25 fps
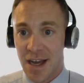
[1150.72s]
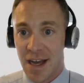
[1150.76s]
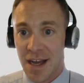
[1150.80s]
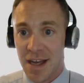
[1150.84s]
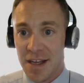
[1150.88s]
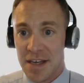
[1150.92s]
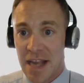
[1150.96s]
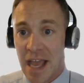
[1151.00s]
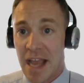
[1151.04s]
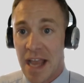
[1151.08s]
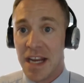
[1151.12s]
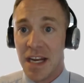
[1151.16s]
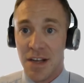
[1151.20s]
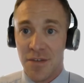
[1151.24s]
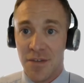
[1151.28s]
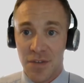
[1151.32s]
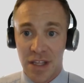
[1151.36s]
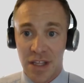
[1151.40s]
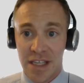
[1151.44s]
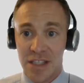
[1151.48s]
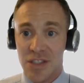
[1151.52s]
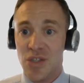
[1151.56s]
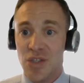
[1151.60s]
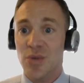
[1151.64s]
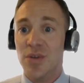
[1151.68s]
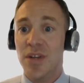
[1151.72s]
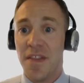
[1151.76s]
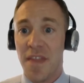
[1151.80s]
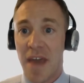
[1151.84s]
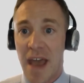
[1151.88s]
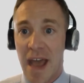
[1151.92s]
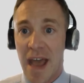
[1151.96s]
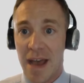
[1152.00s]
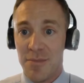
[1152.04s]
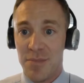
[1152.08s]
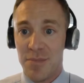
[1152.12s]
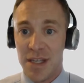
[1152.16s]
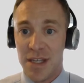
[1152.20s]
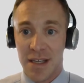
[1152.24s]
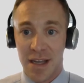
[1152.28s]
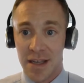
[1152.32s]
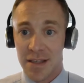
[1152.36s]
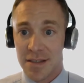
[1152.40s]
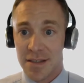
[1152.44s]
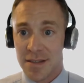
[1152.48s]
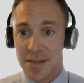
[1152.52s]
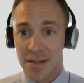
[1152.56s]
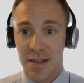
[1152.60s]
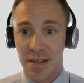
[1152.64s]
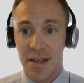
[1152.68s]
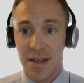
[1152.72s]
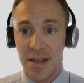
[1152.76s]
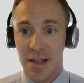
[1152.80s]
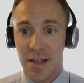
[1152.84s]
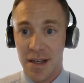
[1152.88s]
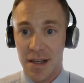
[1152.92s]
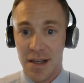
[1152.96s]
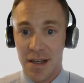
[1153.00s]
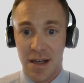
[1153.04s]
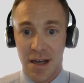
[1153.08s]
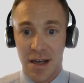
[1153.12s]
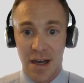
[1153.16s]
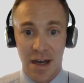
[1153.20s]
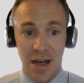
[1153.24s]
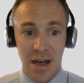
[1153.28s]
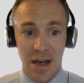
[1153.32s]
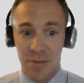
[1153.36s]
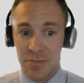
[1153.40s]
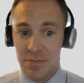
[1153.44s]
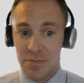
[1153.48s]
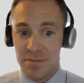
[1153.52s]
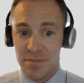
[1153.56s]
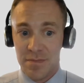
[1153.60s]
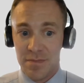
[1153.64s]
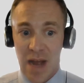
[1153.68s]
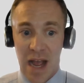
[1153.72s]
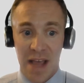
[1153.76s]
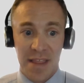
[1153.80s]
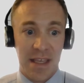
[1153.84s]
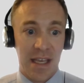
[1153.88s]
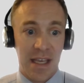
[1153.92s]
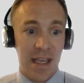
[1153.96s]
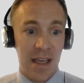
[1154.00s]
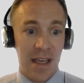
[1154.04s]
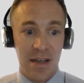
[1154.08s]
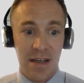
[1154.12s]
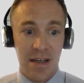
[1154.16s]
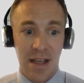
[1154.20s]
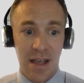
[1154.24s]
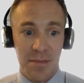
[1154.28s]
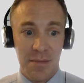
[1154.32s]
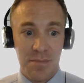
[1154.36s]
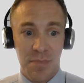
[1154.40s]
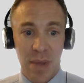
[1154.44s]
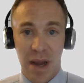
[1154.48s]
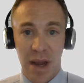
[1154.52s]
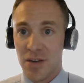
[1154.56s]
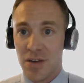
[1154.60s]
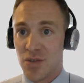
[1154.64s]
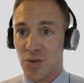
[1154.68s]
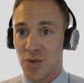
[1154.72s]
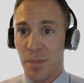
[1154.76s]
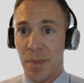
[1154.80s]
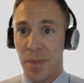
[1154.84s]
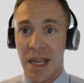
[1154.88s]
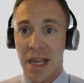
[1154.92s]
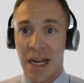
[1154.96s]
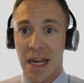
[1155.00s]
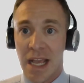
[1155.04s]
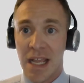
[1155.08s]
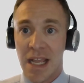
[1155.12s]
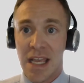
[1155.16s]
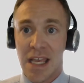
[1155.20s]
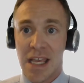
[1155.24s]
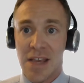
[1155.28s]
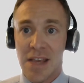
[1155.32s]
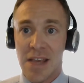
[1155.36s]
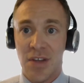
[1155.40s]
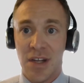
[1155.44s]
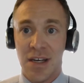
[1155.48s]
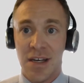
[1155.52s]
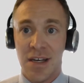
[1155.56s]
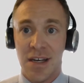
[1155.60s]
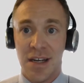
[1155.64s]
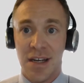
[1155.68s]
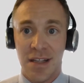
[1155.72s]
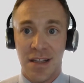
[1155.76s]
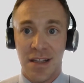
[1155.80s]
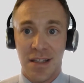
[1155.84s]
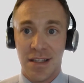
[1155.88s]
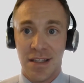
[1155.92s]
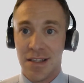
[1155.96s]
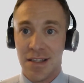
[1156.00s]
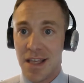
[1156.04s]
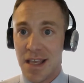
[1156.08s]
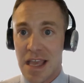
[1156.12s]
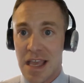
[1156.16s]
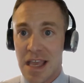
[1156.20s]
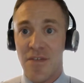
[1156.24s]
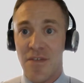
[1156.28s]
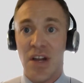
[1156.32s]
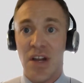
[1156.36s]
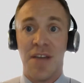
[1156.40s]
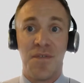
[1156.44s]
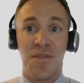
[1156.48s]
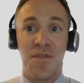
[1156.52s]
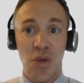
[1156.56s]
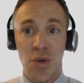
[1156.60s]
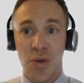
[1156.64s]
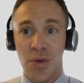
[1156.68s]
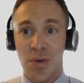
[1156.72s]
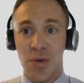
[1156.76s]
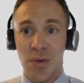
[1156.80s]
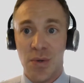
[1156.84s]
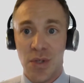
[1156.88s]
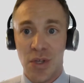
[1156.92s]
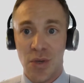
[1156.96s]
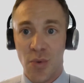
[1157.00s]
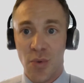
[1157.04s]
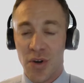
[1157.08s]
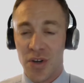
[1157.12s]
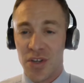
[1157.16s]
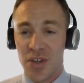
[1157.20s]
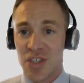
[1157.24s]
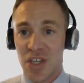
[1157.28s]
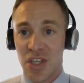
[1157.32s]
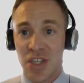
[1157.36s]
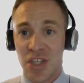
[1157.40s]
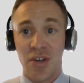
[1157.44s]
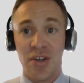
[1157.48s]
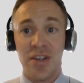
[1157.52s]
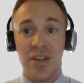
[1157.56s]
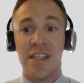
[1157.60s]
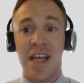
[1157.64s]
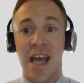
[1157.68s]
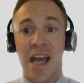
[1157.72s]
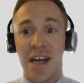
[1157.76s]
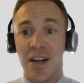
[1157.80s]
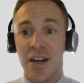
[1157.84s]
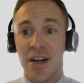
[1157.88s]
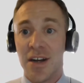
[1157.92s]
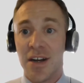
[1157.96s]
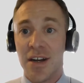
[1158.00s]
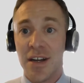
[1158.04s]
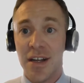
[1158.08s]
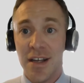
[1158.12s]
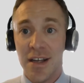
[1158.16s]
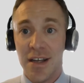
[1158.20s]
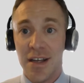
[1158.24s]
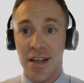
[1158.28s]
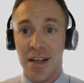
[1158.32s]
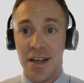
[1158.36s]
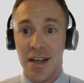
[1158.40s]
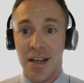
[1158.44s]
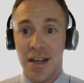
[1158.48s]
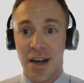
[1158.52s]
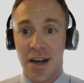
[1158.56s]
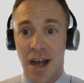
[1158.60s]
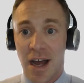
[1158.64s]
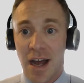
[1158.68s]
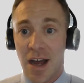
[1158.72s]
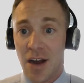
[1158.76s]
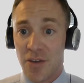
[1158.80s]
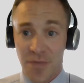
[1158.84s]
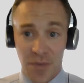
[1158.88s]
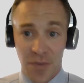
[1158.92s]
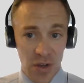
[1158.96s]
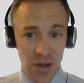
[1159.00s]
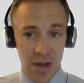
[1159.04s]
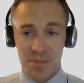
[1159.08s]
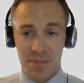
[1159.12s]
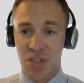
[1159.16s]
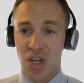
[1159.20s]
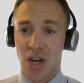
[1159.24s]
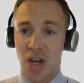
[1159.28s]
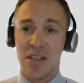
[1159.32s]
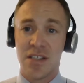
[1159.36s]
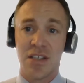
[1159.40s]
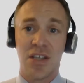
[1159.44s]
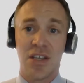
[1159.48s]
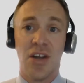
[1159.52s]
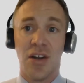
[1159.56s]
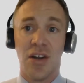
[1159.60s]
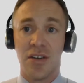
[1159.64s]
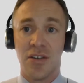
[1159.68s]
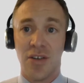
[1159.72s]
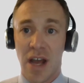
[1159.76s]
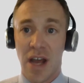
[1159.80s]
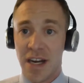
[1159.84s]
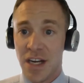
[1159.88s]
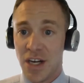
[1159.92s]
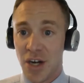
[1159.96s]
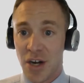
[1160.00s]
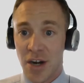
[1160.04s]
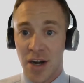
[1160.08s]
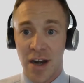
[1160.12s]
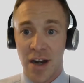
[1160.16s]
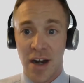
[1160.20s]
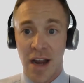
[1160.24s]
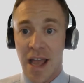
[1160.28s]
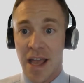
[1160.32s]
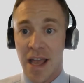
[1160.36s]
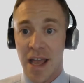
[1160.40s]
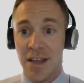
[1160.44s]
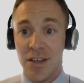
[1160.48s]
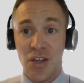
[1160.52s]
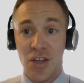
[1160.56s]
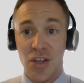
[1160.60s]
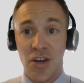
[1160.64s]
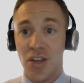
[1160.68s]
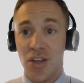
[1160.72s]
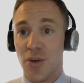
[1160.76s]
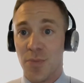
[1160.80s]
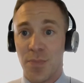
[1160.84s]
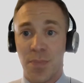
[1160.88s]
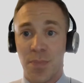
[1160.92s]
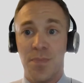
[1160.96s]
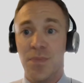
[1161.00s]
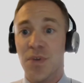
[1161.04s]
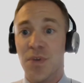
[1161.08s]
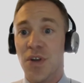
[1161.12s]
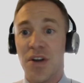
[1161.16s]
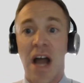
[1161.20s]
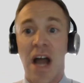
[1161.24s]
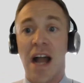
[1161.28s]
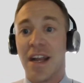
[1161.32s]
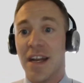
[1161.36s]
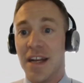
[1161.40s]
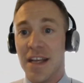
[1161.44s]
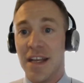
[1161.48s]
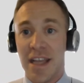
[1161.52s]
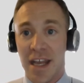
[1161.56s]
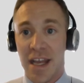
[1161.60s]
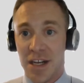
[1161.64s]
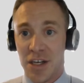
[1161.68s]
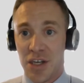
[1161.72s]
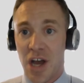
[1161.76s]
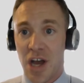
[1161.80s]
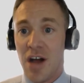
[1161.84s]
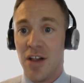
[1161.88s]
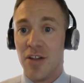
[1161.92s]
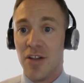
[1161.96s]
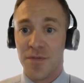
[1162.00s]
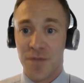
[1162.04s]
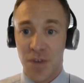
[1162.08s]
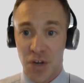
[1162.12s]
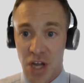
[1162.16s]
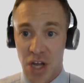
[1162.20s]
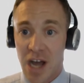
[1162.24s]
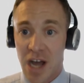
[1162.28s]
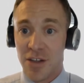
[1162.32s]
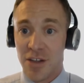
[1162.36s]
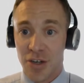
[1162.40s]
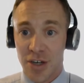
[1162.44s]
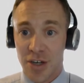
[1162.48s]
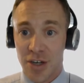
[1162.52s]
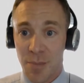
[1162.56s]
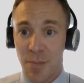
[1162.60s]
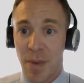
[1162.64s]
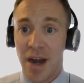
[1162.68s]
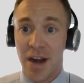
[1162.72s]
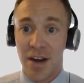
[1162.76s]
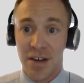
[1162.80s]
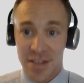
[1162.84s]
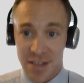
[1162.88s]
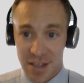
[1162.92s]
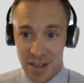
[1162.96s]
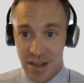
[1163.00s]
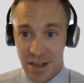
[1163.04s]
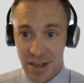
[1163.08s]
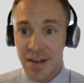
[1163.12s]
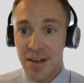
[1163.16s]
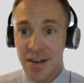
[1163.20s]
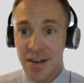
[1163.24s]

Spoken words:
negatively due to that, because I think it bears repeating. Even if you were a secured debtor. Secured creditor, you're not going to get a dollar for dollar comparison